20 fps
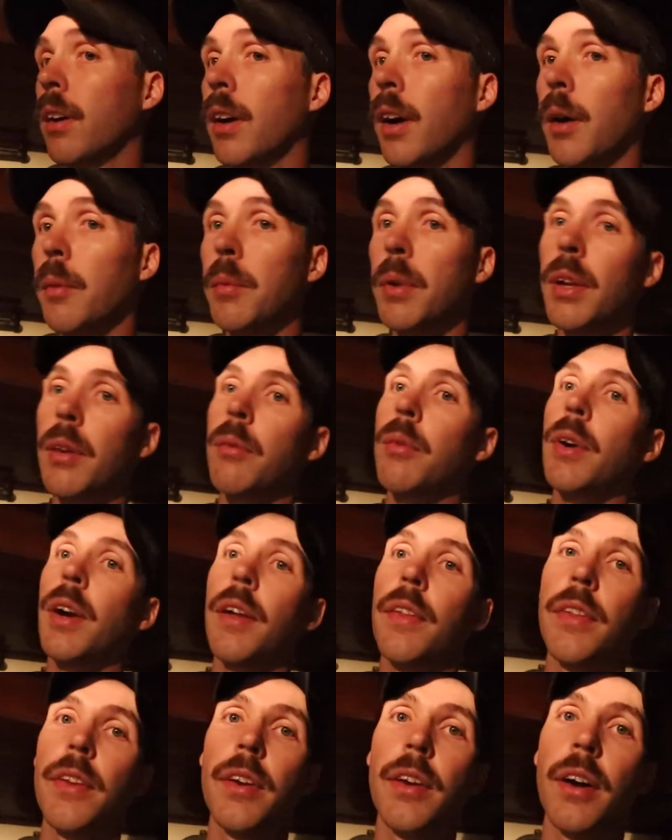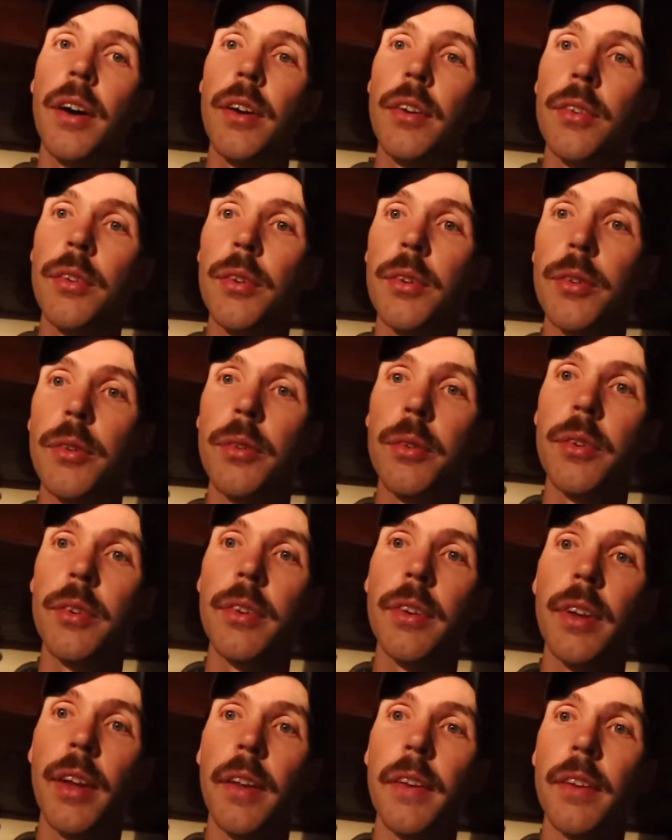I mean, we're at the docks, which
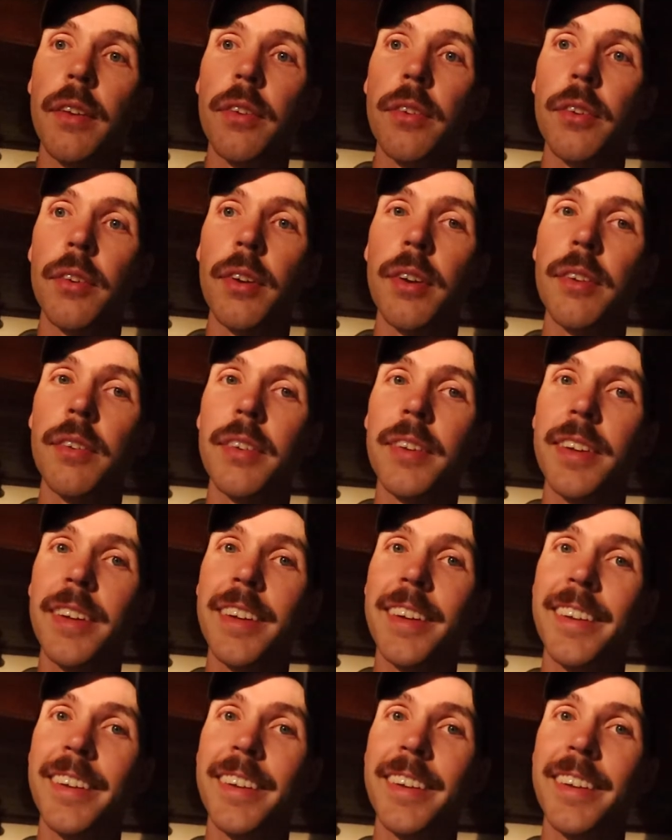nothing's crazy.